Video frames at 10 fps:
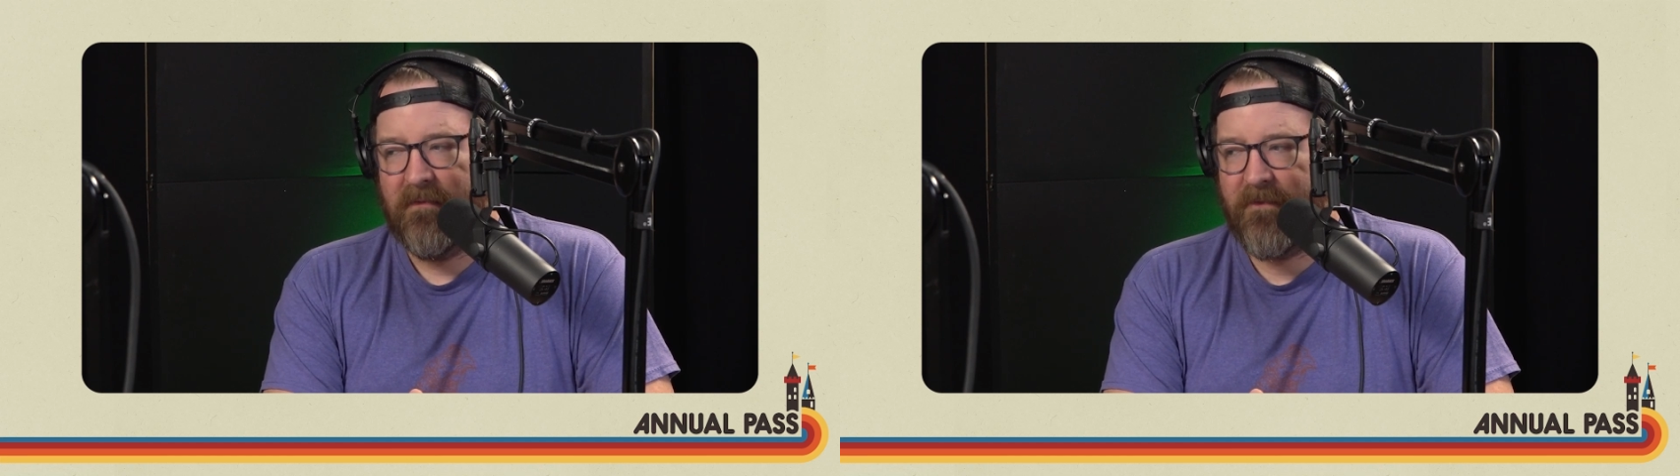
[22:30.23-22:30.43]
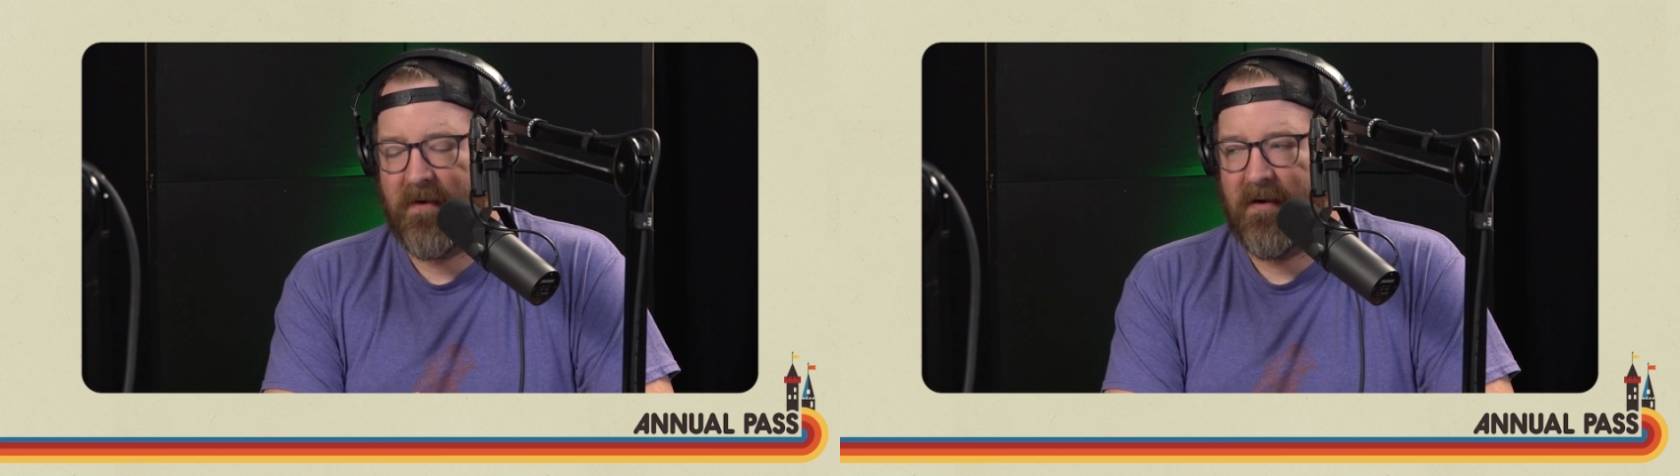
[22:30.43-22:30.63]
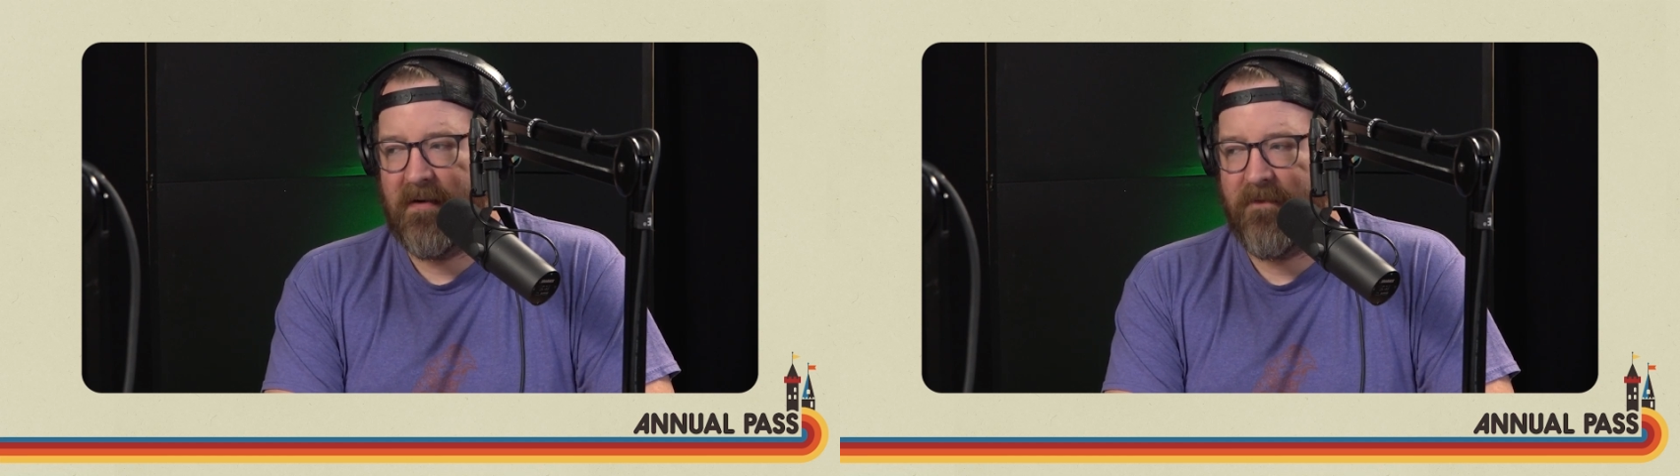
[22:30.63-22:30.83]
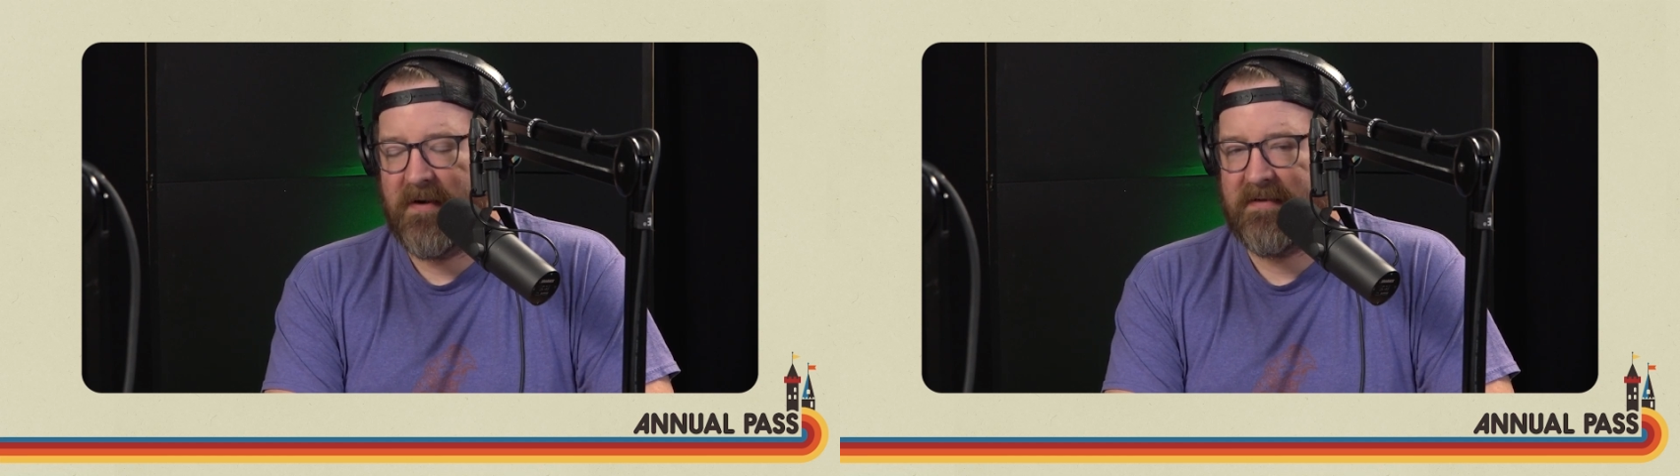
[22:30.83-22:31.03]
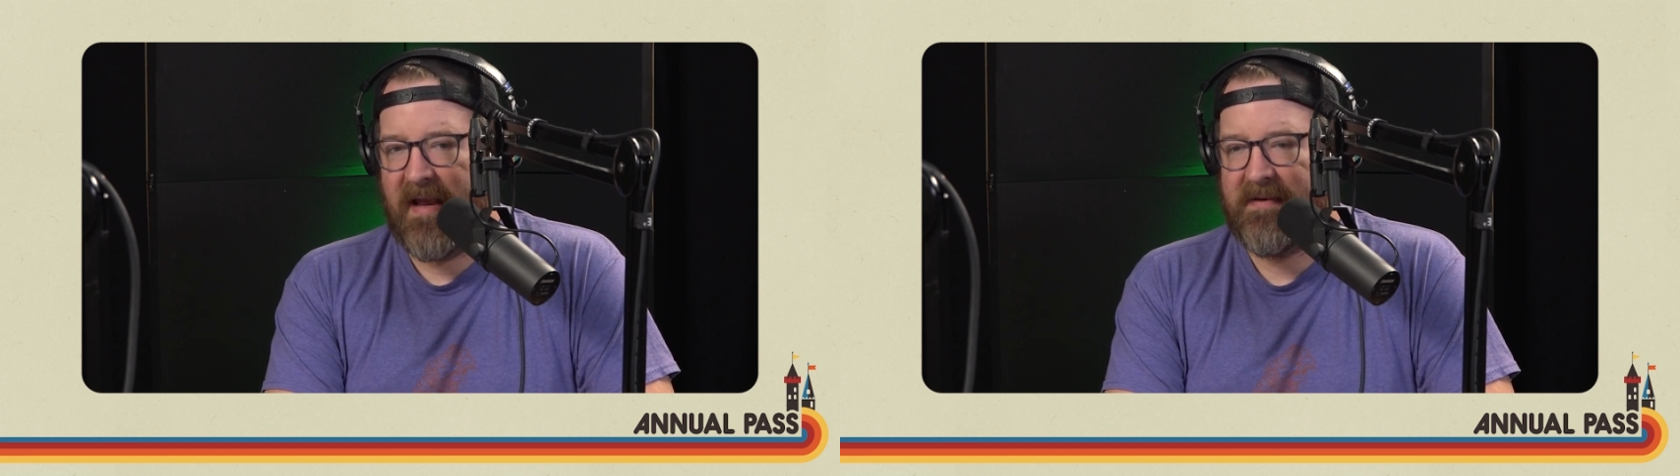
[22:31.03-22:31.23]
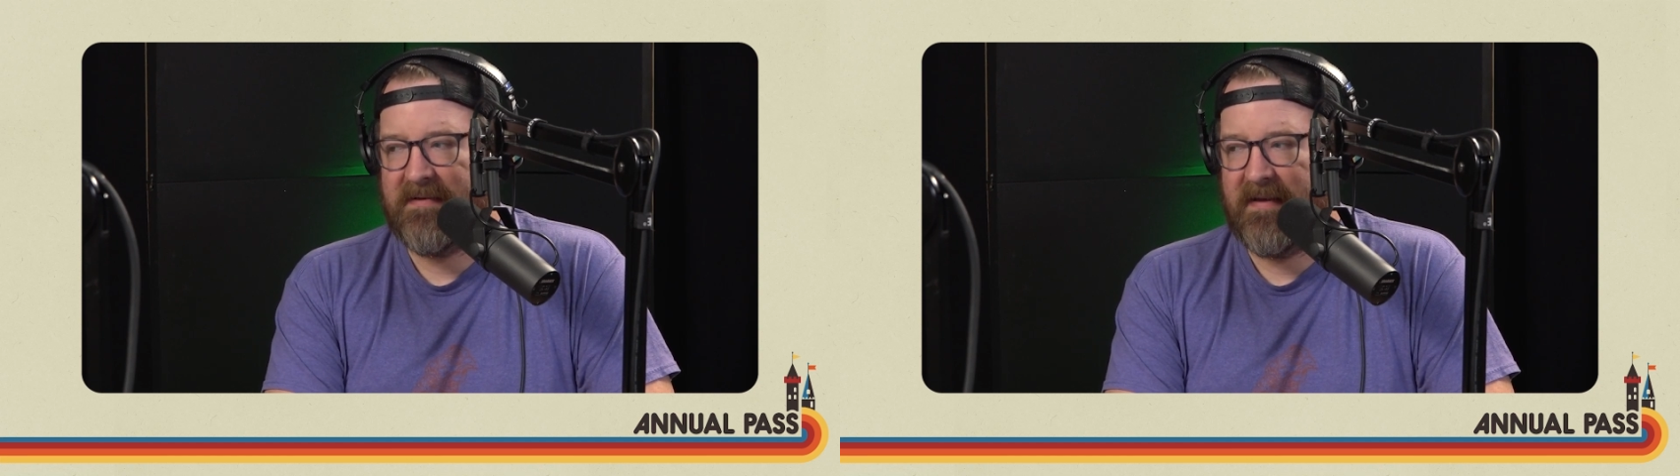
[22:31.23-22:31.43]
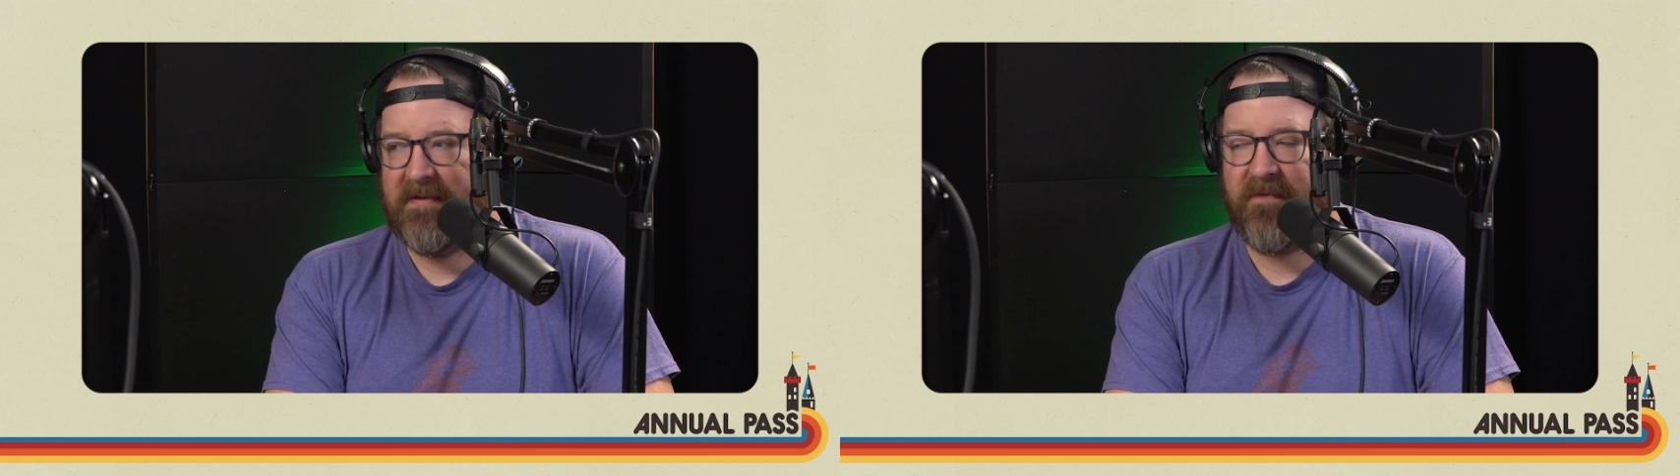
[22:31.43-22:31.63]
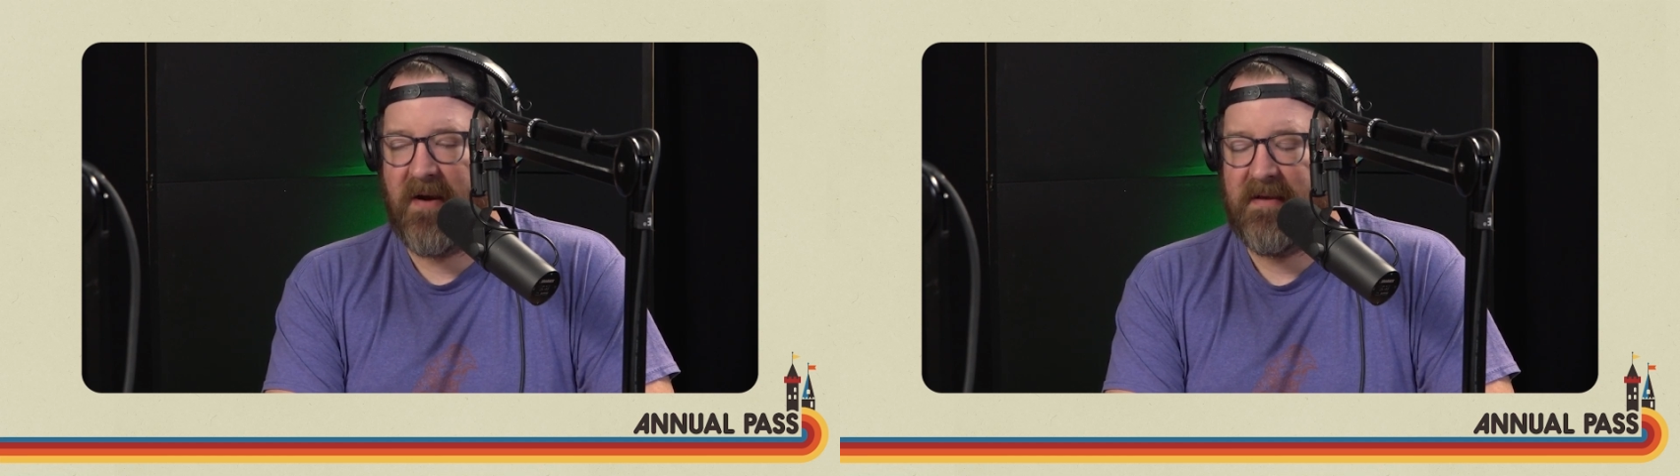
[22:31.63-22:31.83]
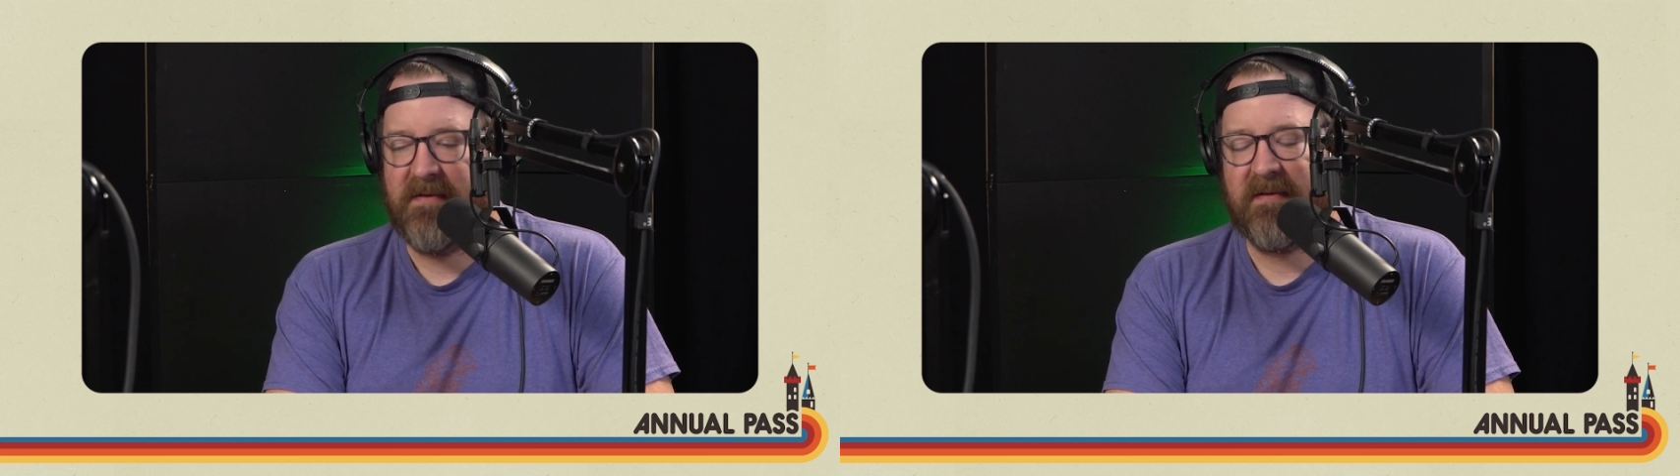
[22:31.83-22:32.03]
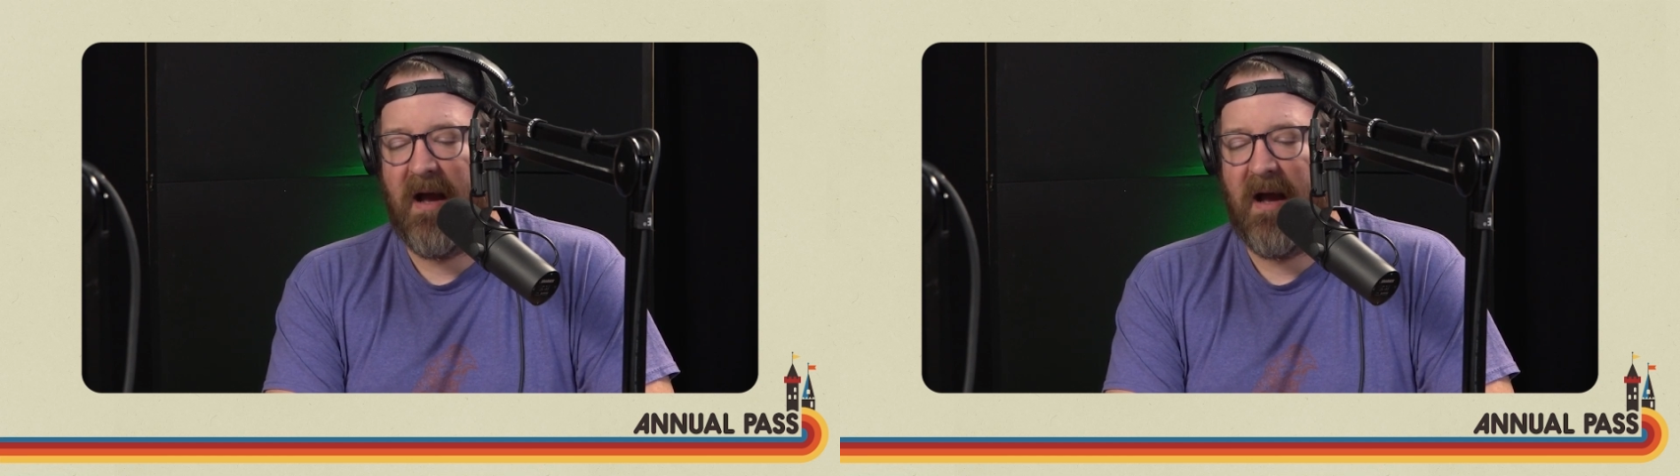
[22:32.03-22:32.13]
for DeSantis and his friends.